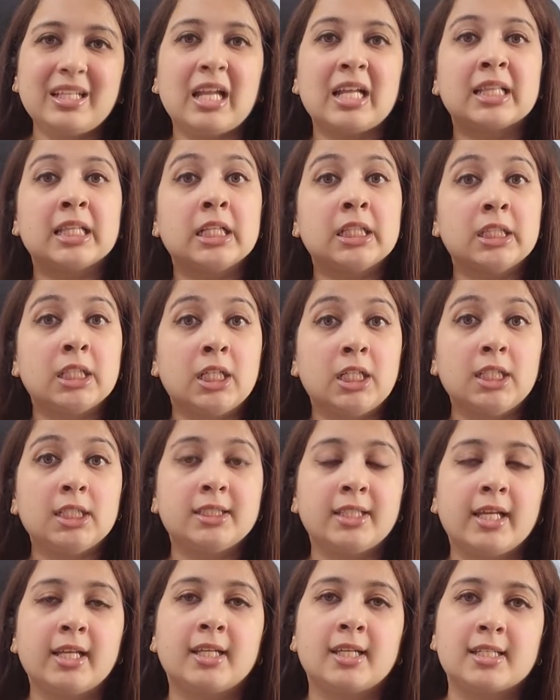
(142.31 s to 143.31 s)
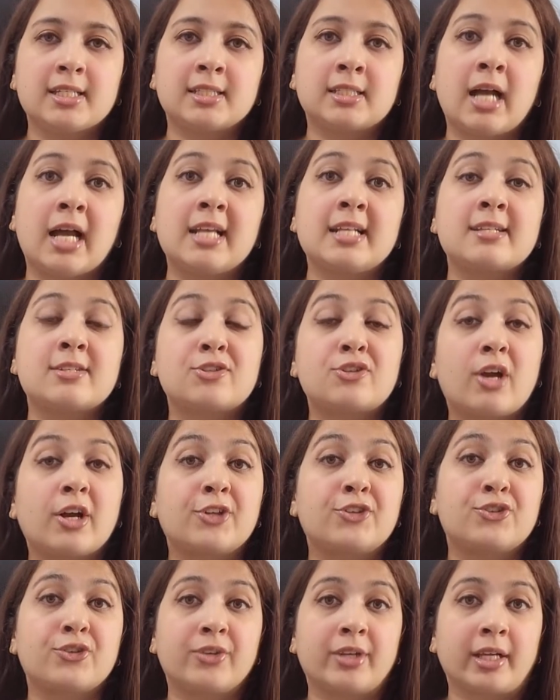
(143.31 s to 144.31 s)
The third thing is, guys,
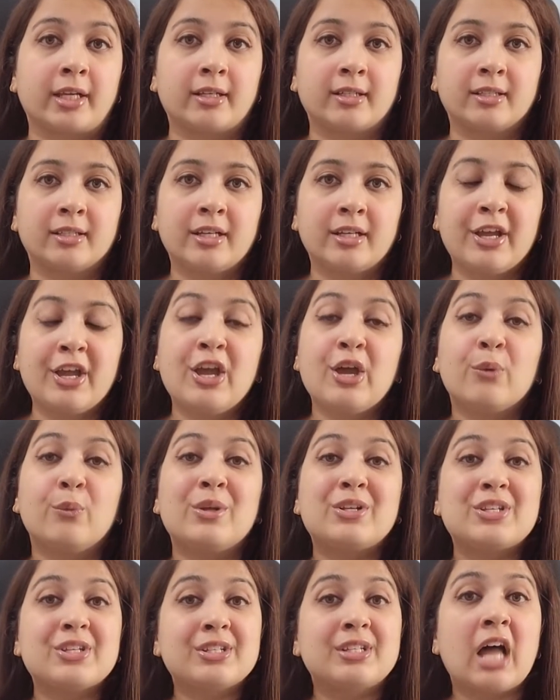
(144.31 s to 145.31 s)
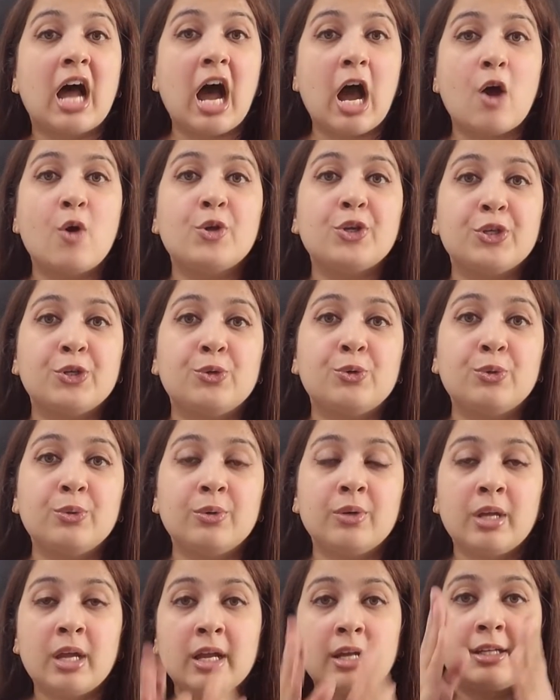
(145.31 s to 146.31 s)
structuring, which is how
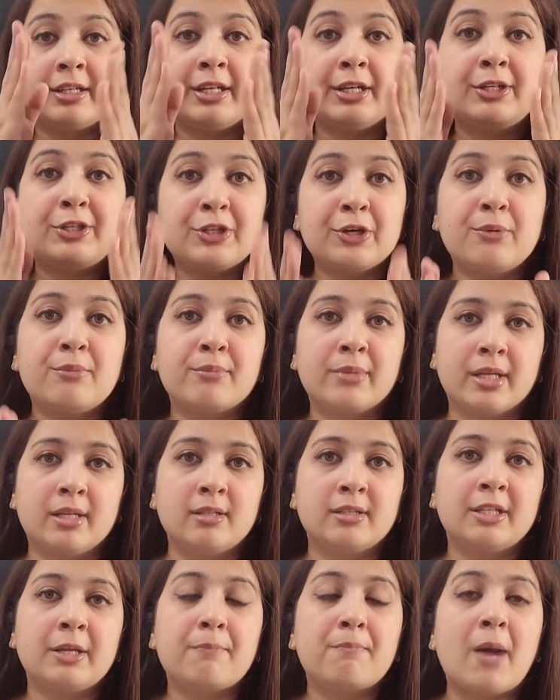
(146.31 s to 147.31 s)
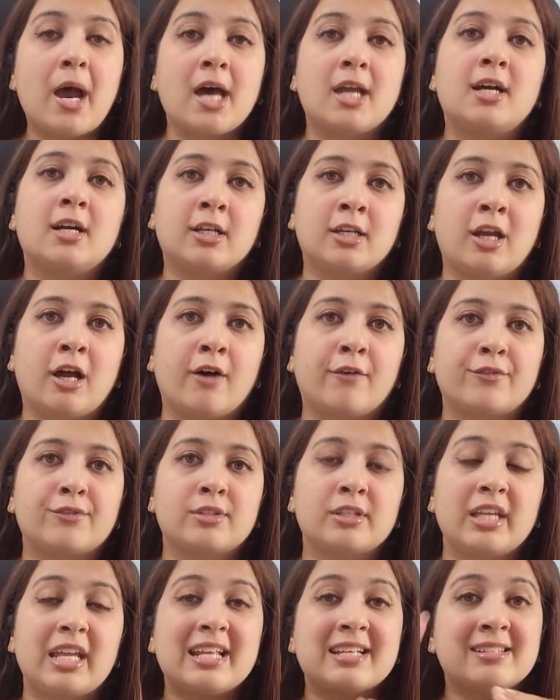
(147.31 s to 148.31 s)
you determine the
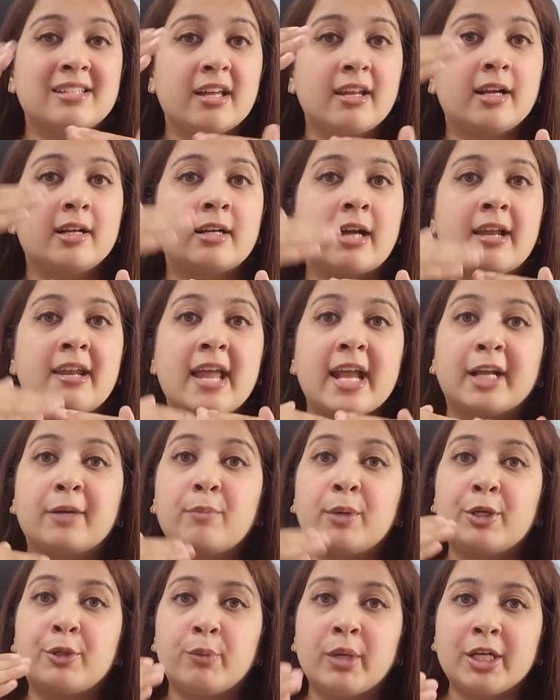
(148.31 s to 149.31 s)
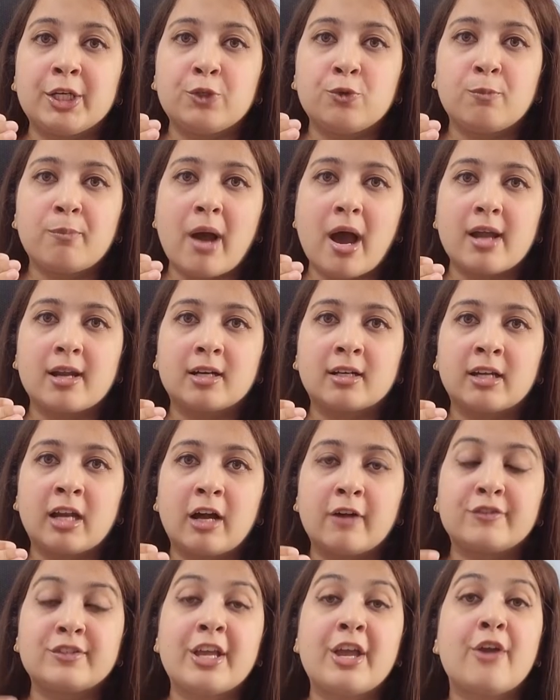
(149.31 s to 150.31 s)
paragraphs. Is there a connect between 2
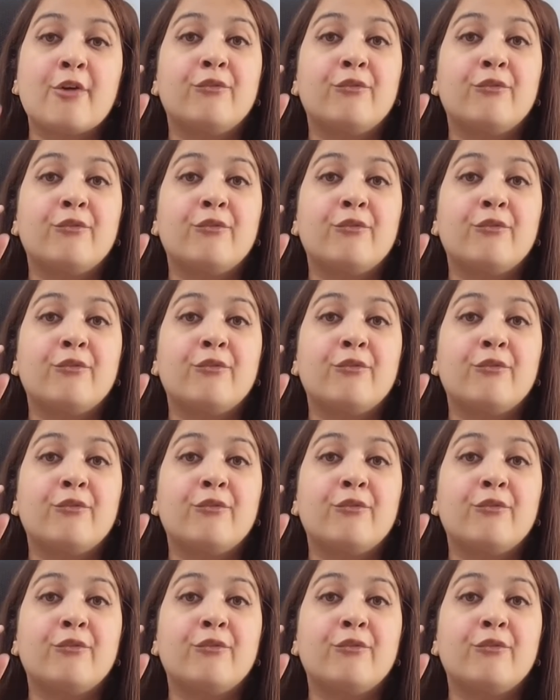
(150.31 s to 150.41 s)
paragraphs?